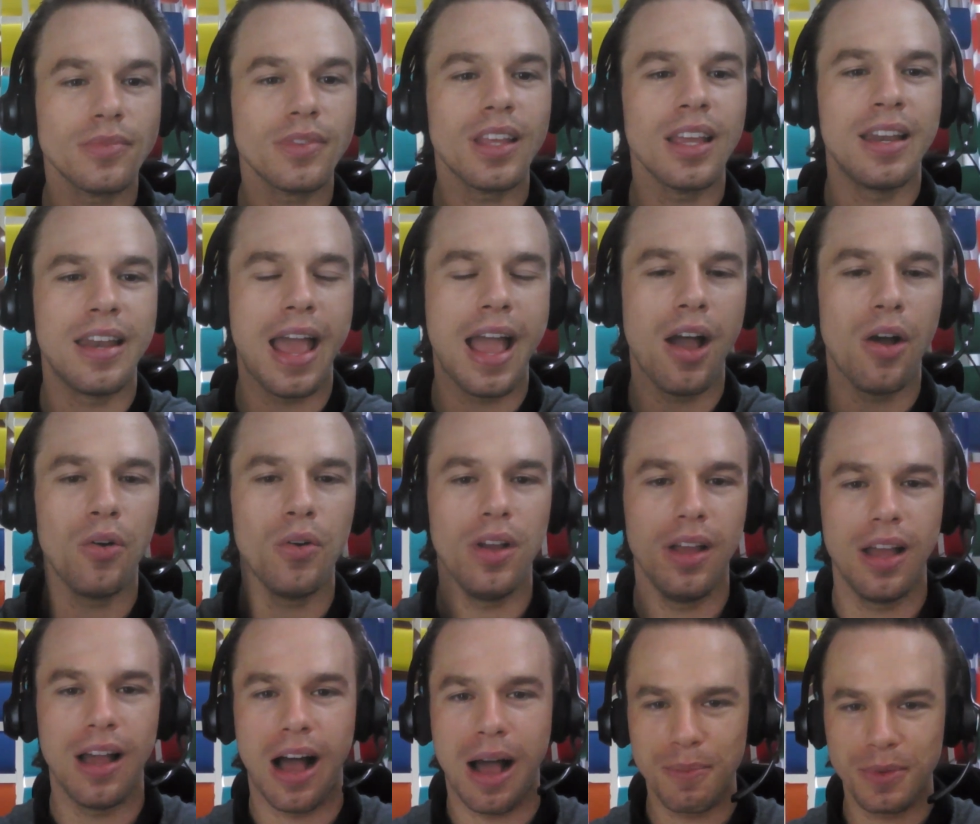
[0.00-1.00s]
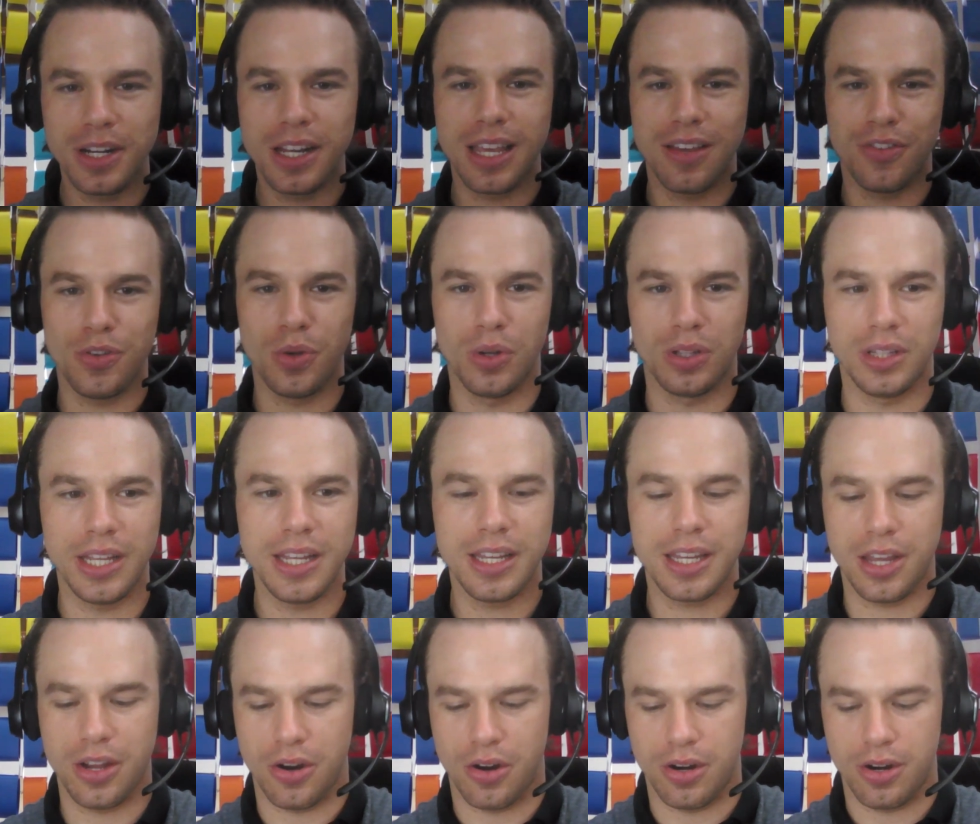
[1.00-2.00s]
Now I'm going to give you a link
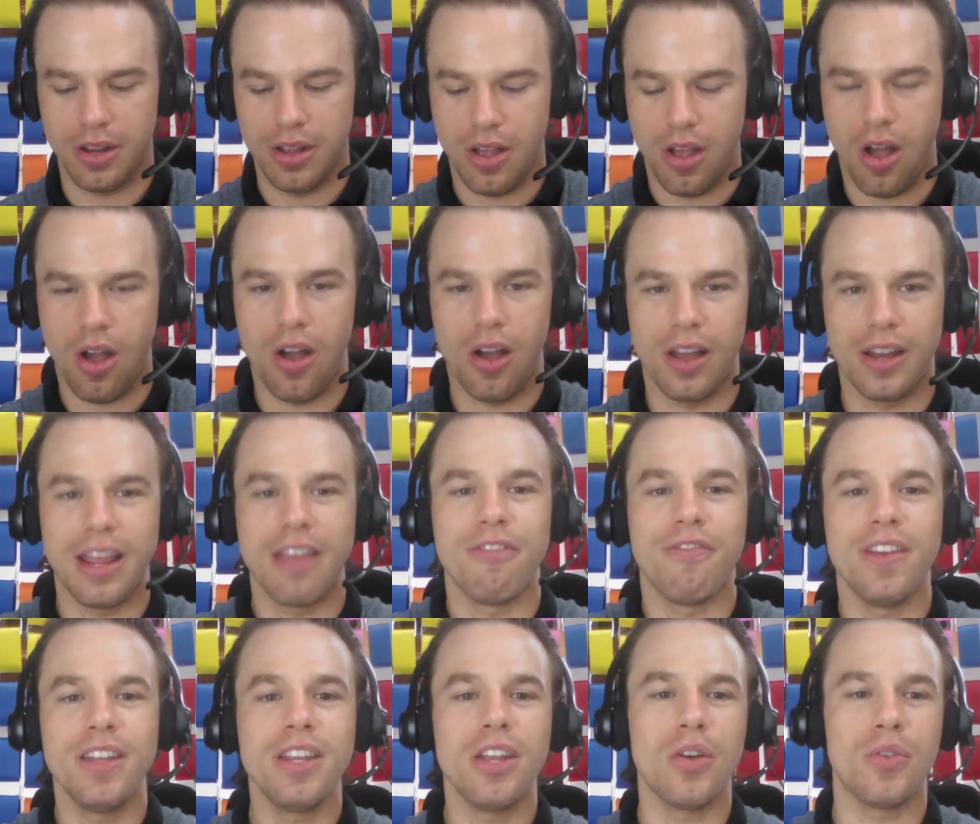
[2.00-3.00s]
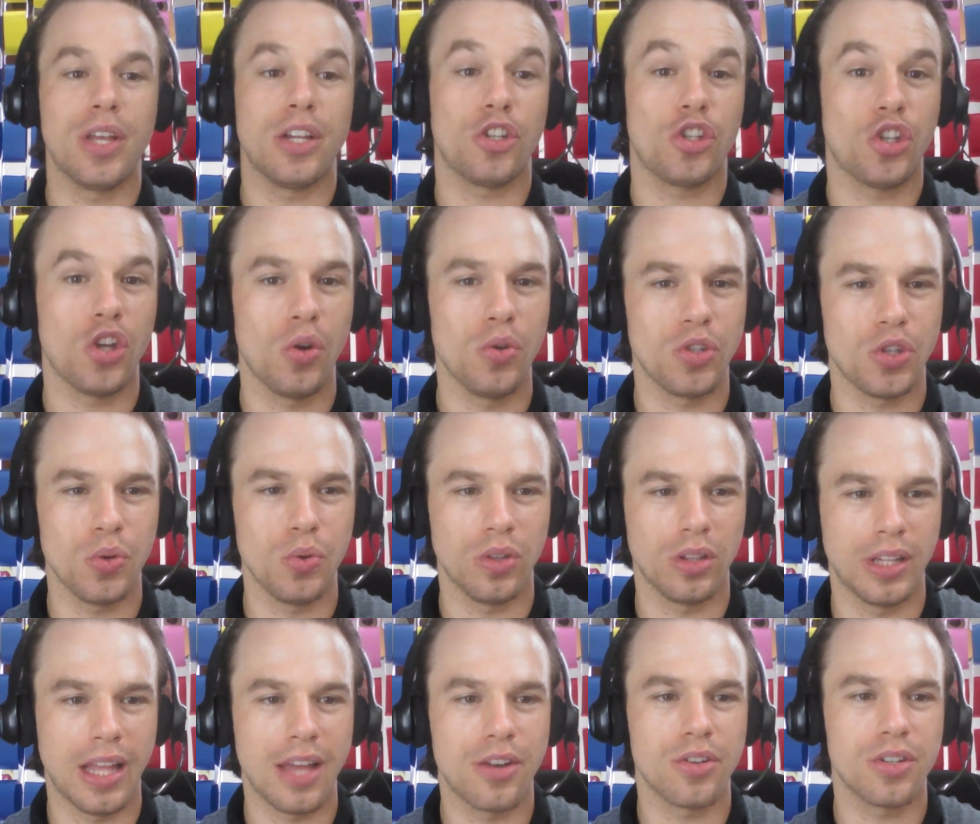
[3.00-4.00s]
here on a video that shows you
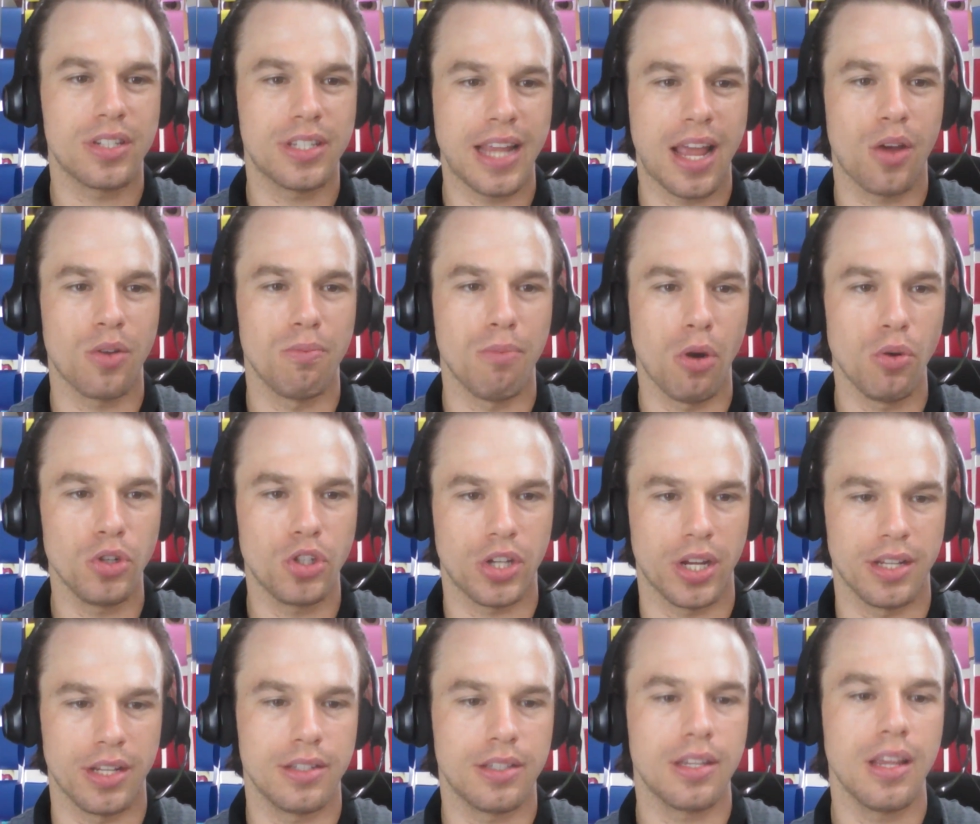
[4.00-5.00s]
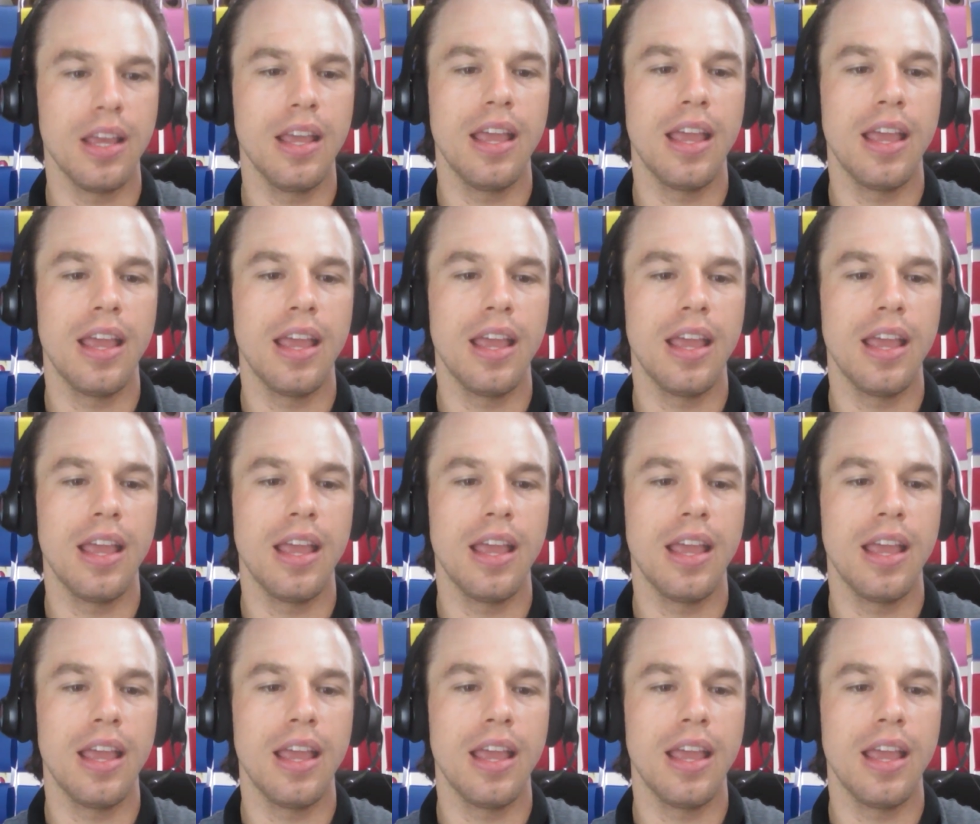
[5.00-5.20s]
letter sound motions.